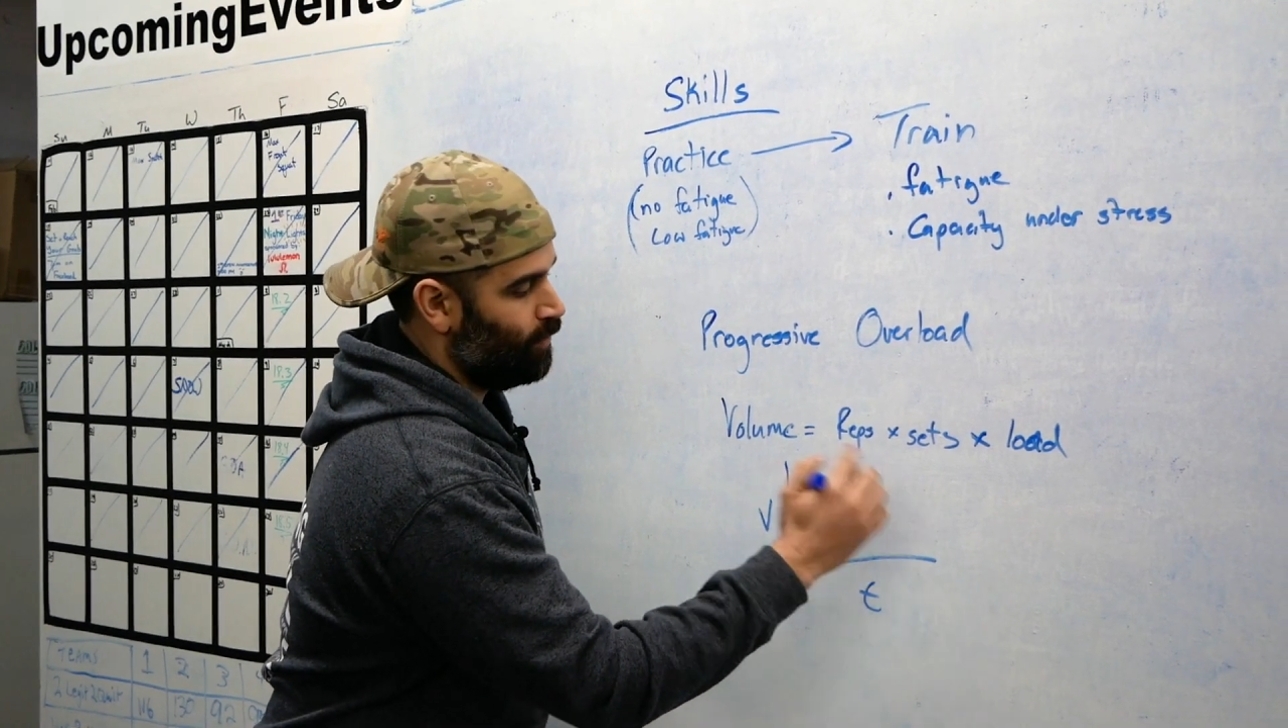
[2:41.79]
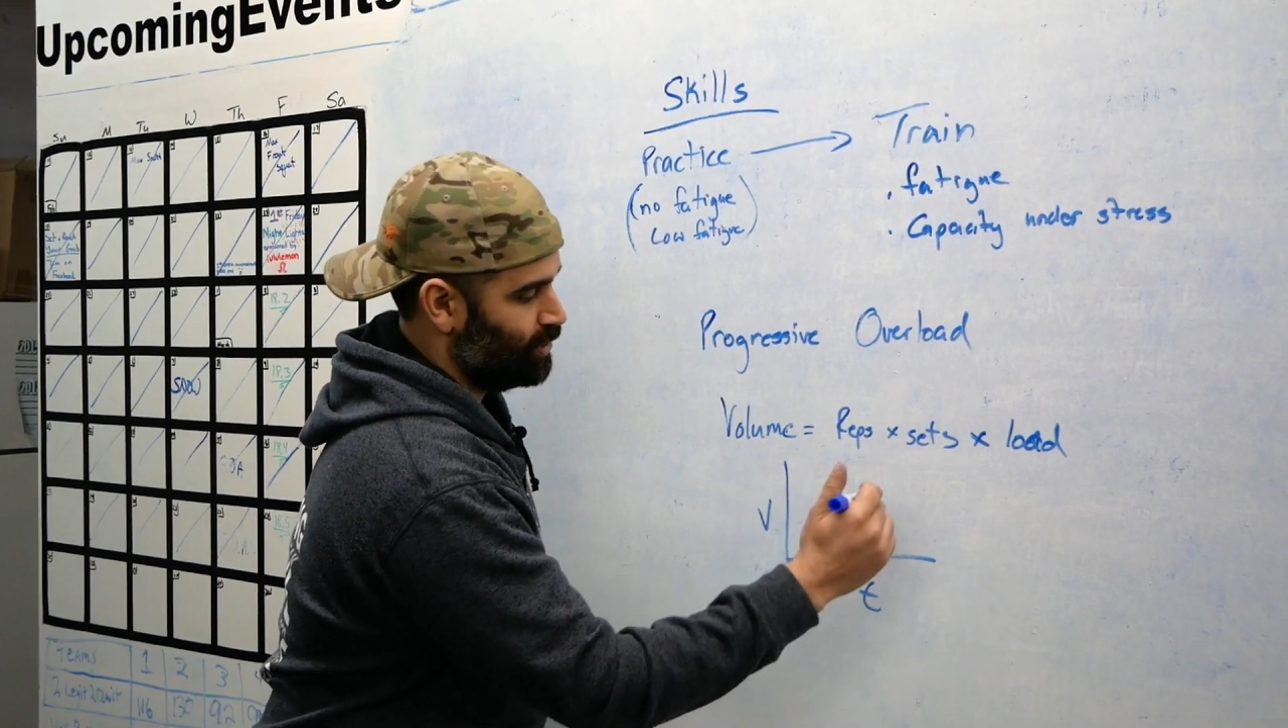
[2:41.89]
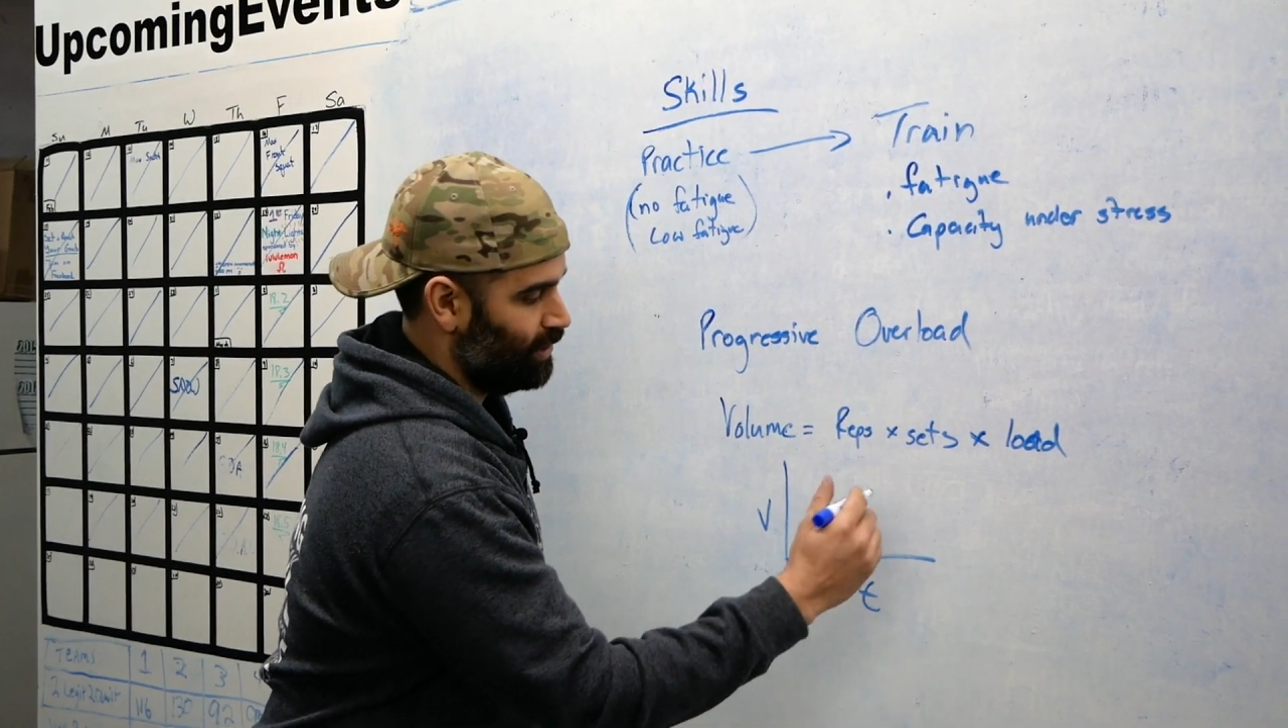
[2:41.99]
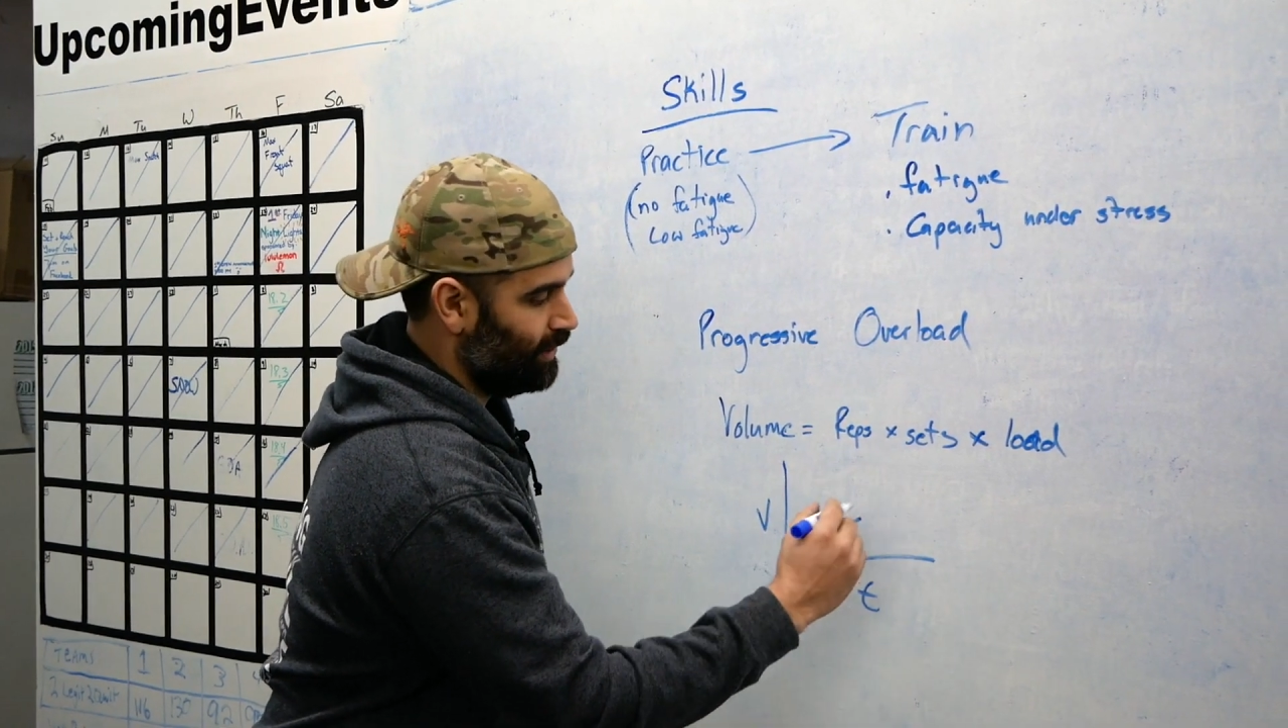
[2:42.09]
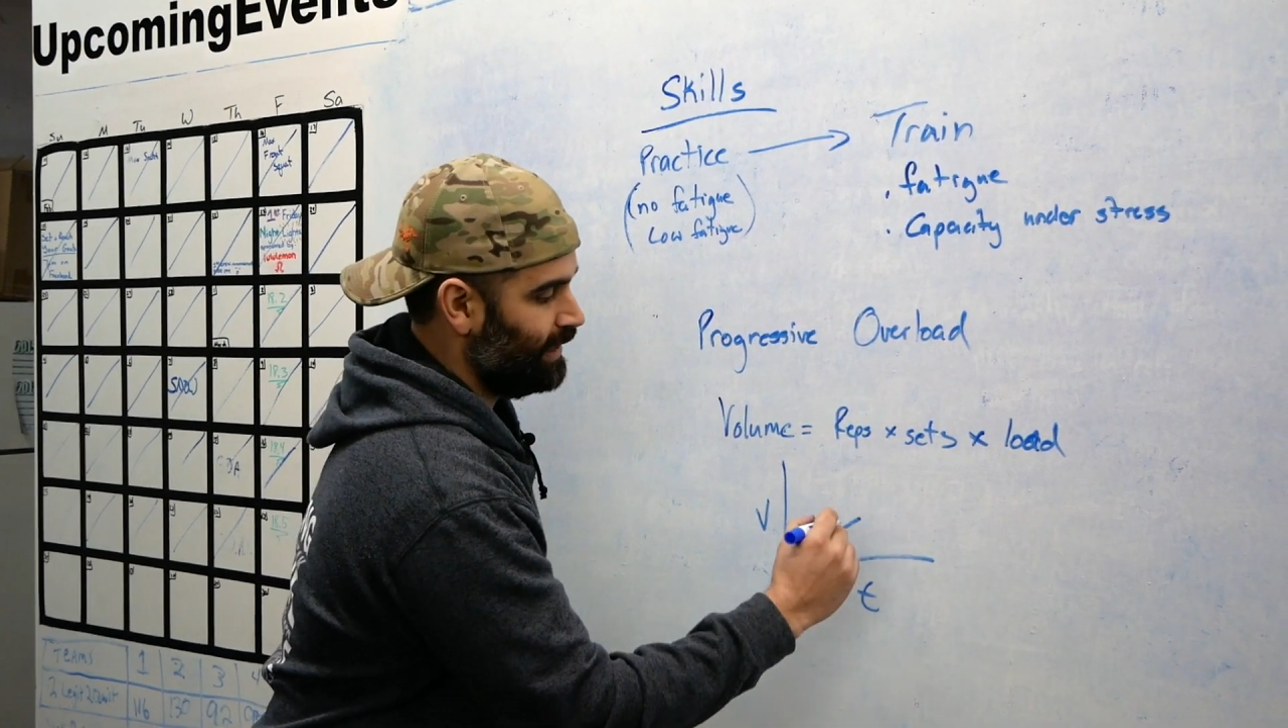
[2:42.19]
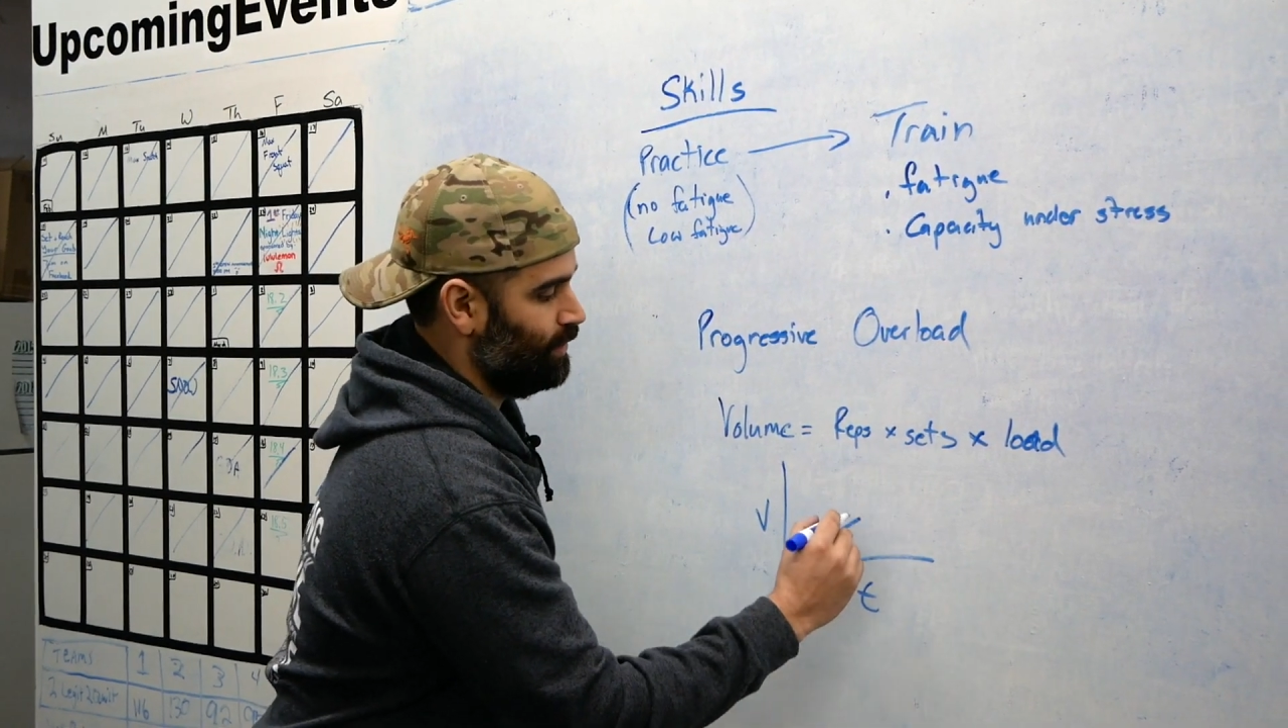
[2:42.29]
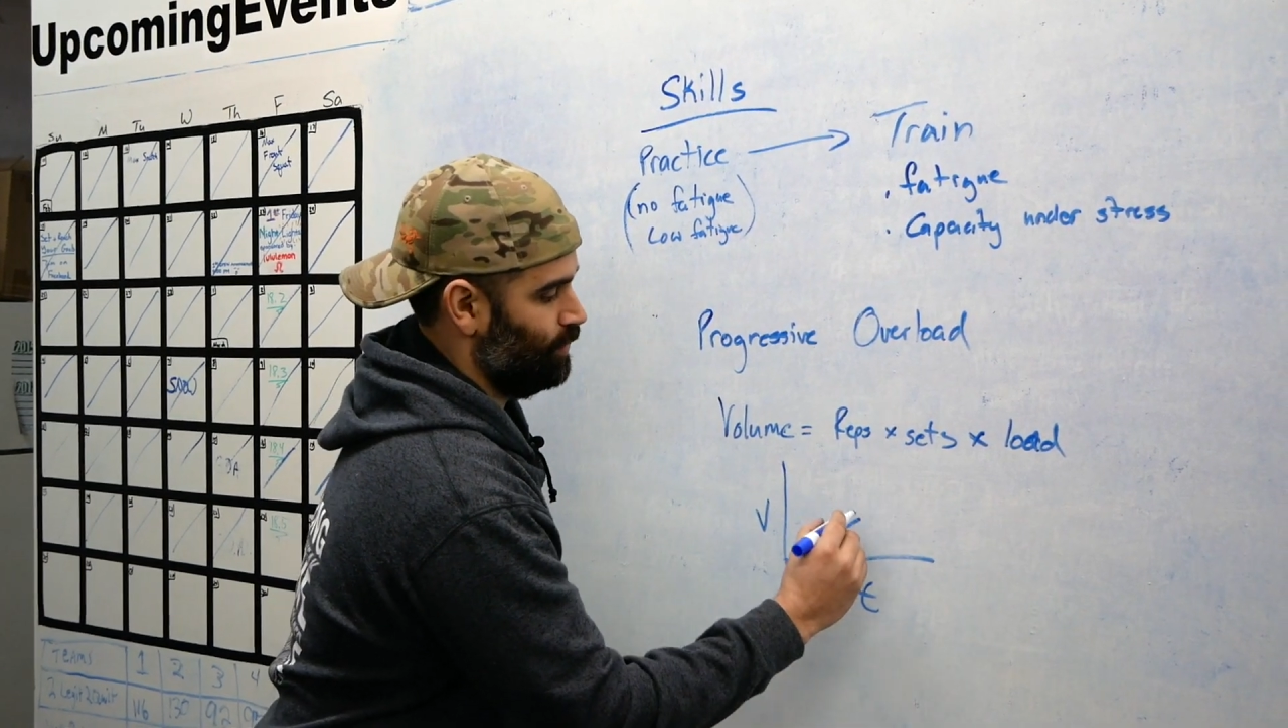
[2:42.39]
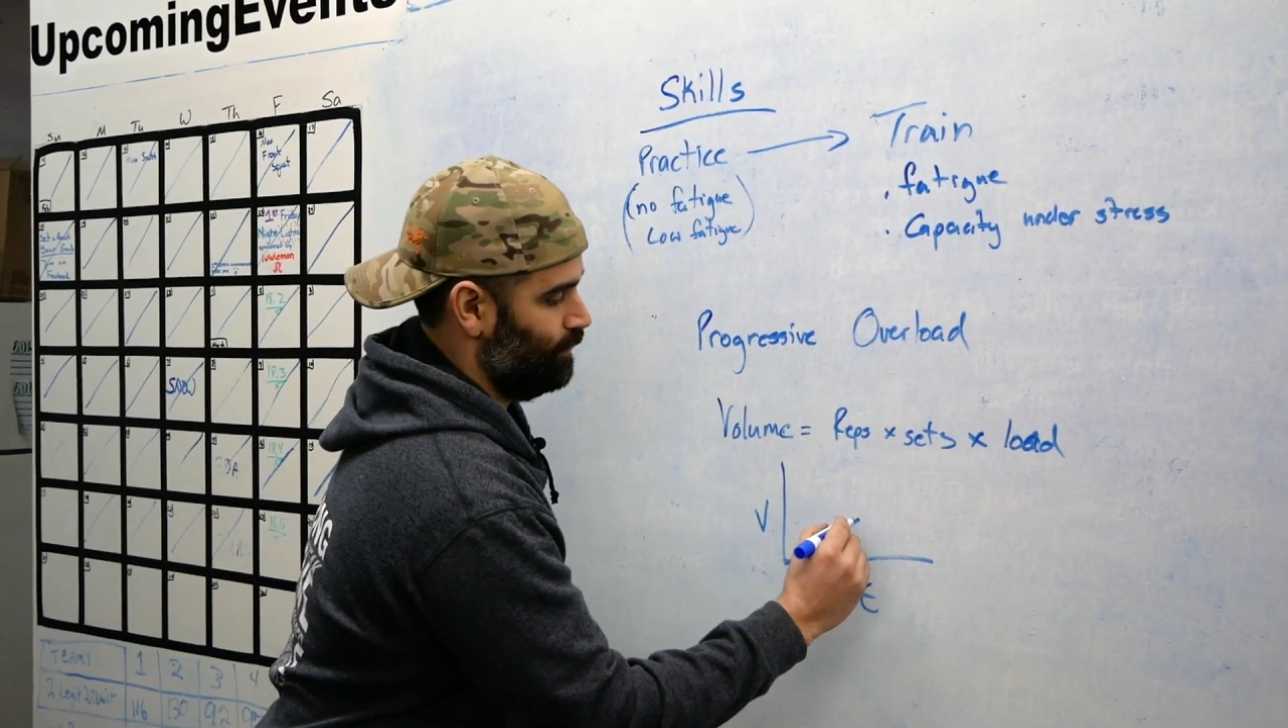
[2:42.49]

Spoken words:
versus cleans